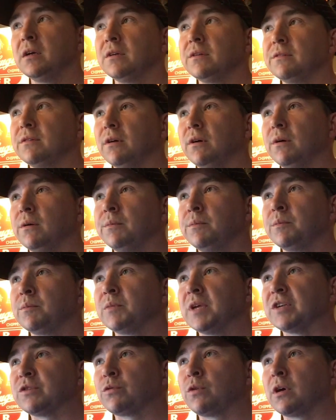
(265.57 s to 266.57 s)
So
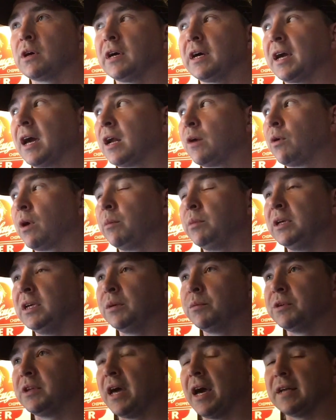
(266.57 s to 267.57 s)
that's kind of where I'm
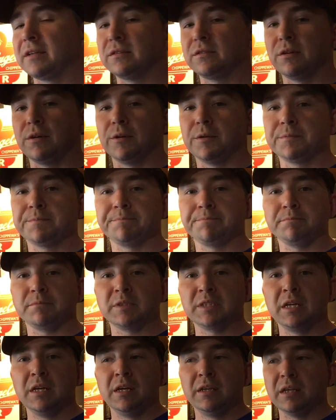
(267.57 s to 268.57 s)
leaning with that. So
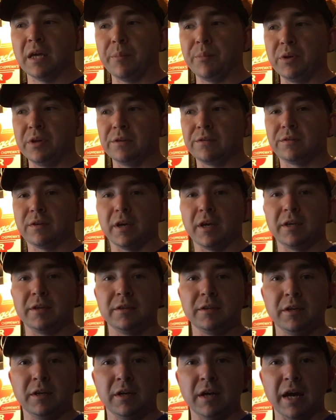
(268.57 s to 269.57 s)
that being said,
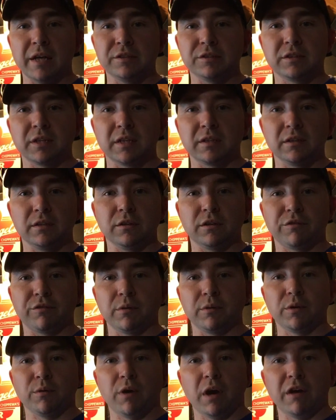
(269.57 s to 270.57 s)
I just got the look
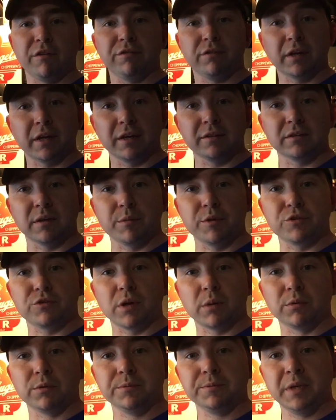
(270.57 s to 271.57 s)
from the wife. I guess I'm in
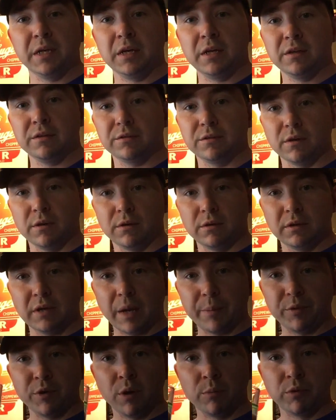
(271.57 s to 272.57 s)
trouble. So
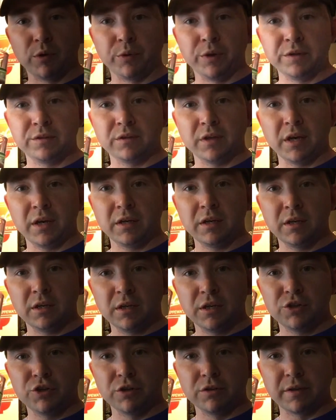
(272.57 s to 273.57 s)
happy Homebrew Wednesday.
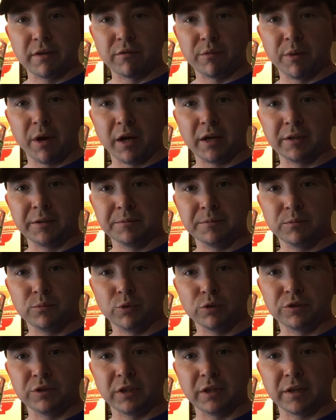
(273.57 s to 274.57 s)
Cheers, everybody.
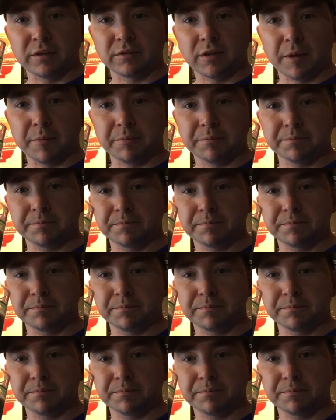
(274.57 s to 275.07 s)
We'll see you next time.